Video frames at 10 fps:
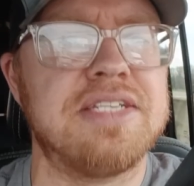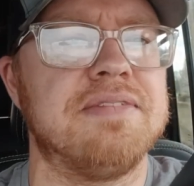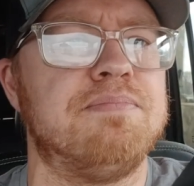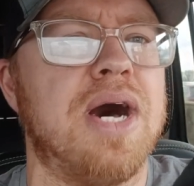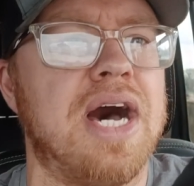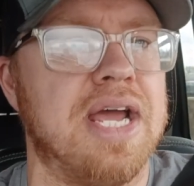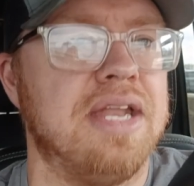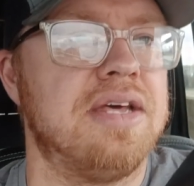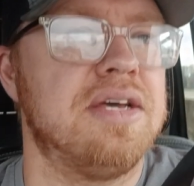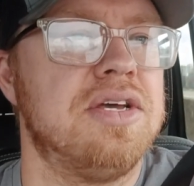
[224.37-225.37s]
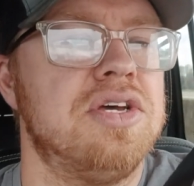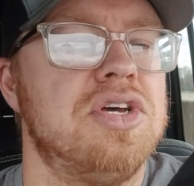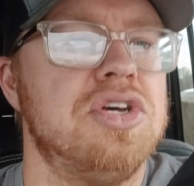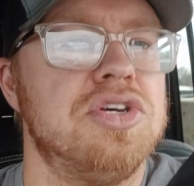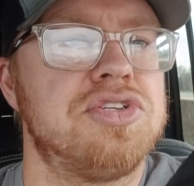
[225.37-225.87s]
of mind.
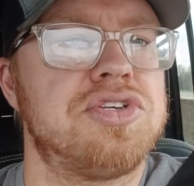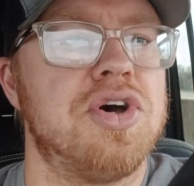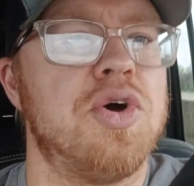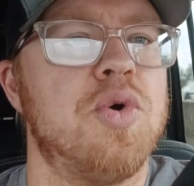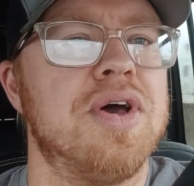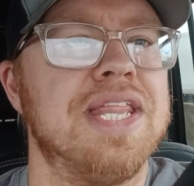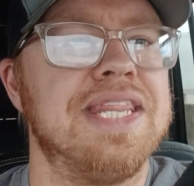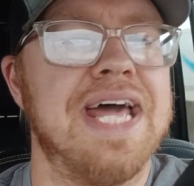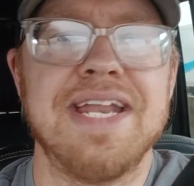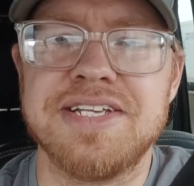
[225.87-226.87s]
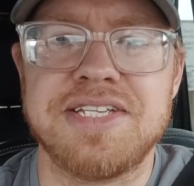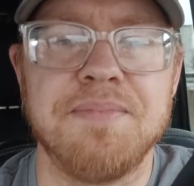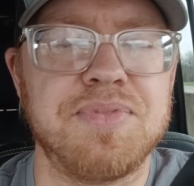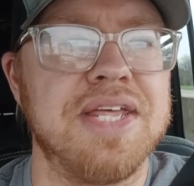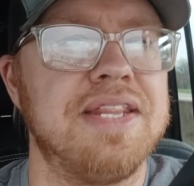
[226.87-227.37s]
So that is
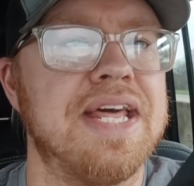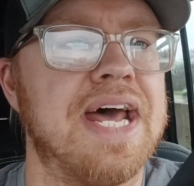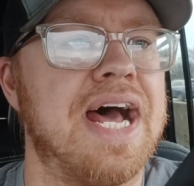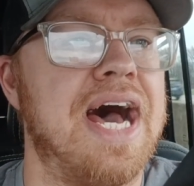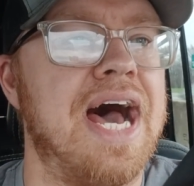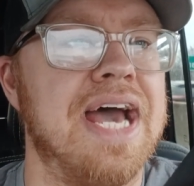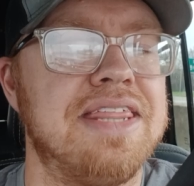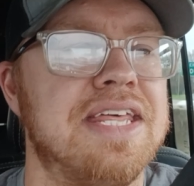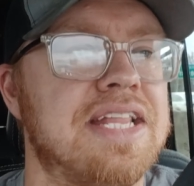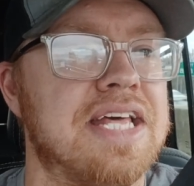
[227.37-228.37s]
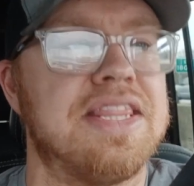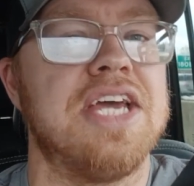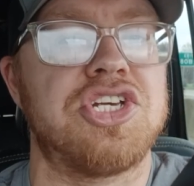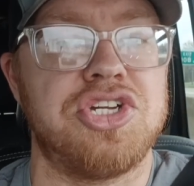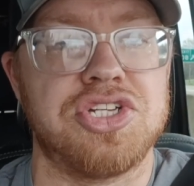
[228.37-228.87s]
something that I think that
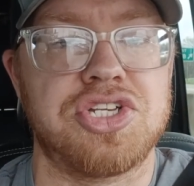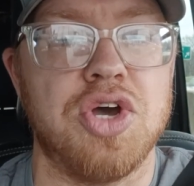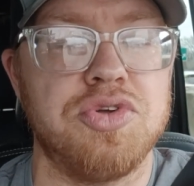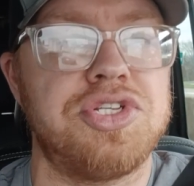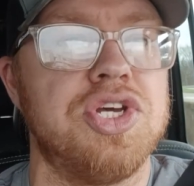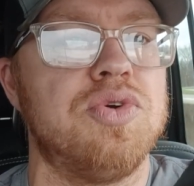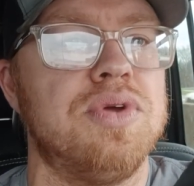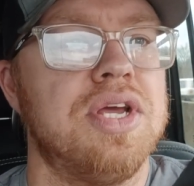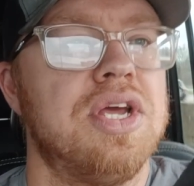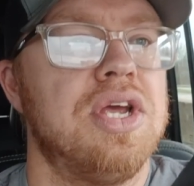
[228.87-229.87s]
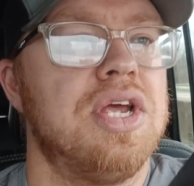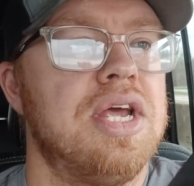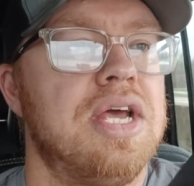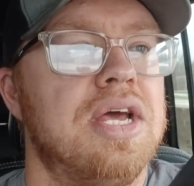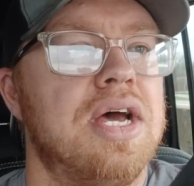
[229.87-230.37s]
they should just go to.
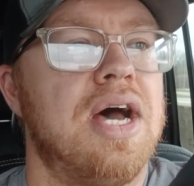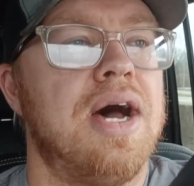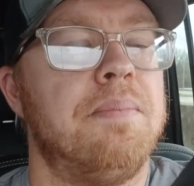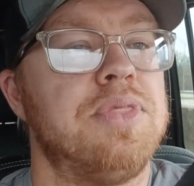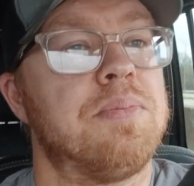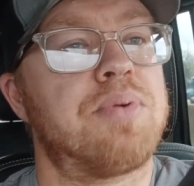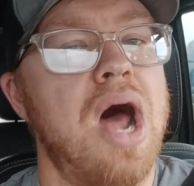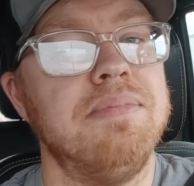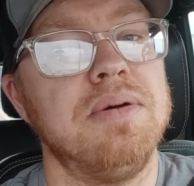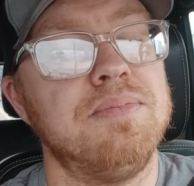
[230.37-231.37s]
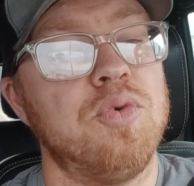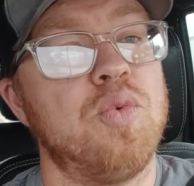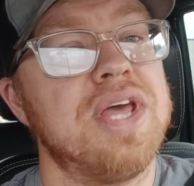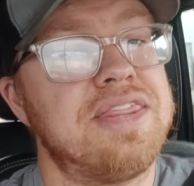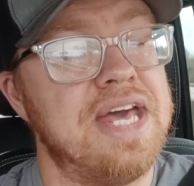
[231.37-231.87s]
The problem
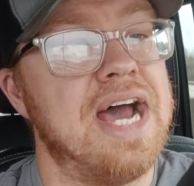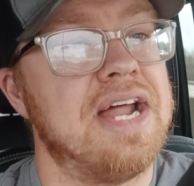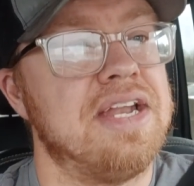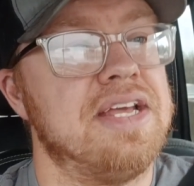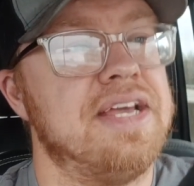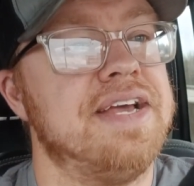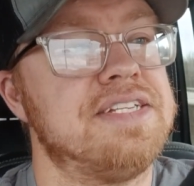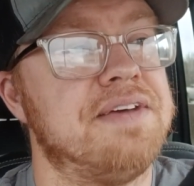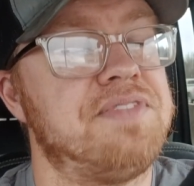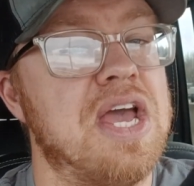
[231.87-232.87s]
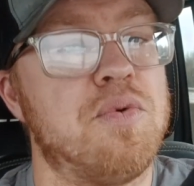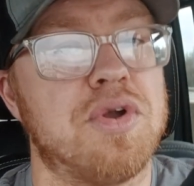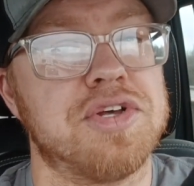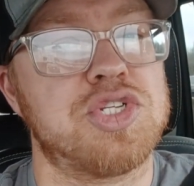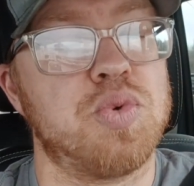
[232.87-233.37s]
with that is if they
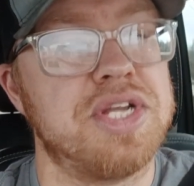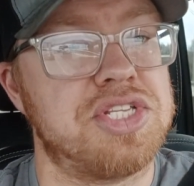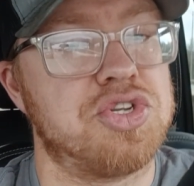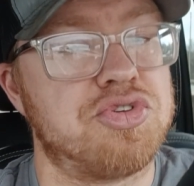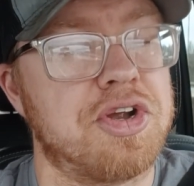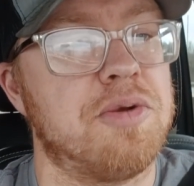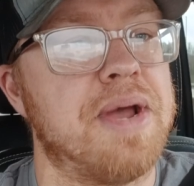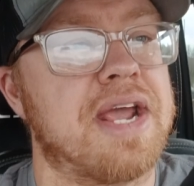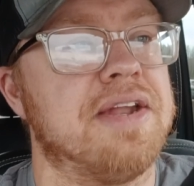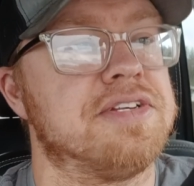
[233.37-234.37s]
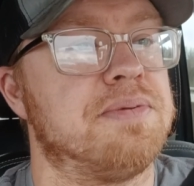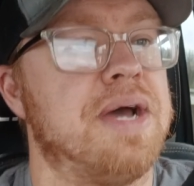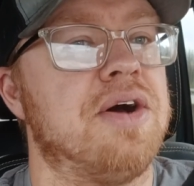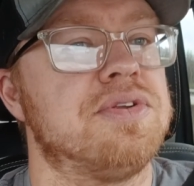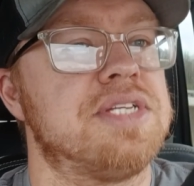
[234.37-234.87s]
were to switch the trigger mechanism
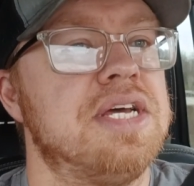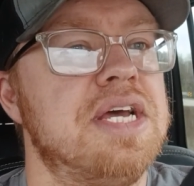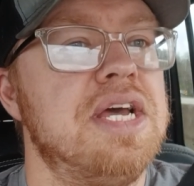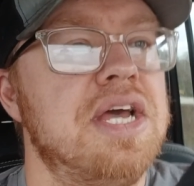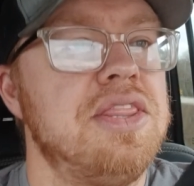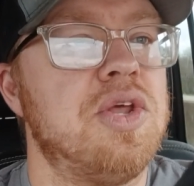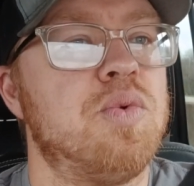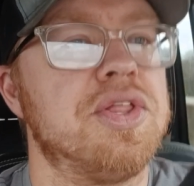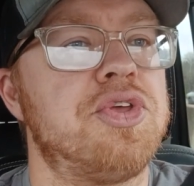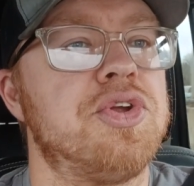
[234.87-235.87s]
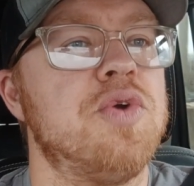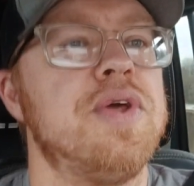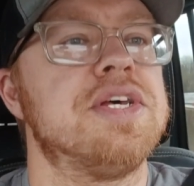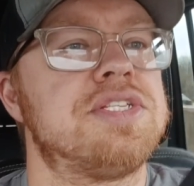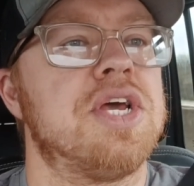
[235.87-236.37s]
out, then what they're
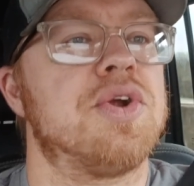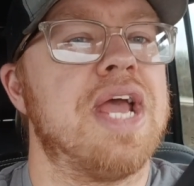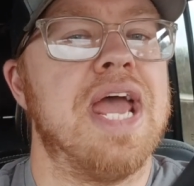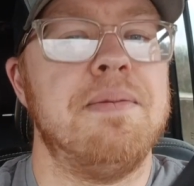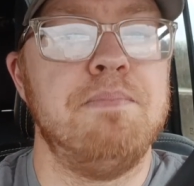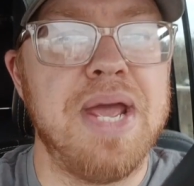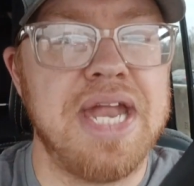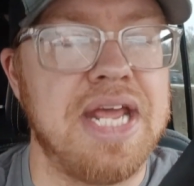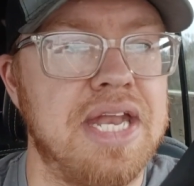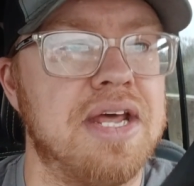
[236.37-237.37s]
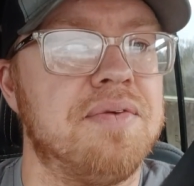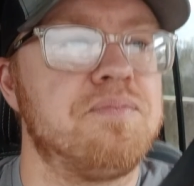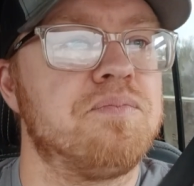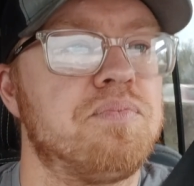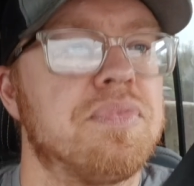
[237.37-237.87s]
doing is they're admitting
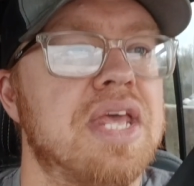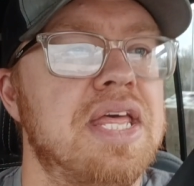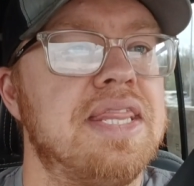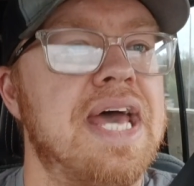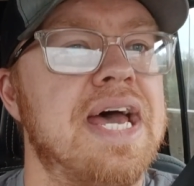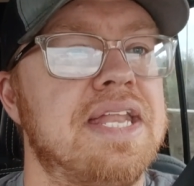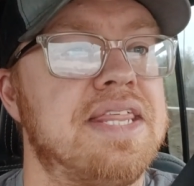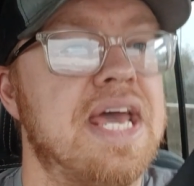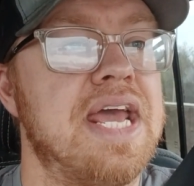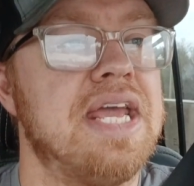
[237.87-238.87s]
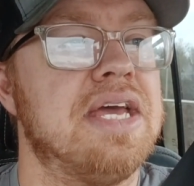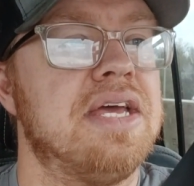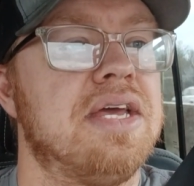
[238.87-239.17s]
that they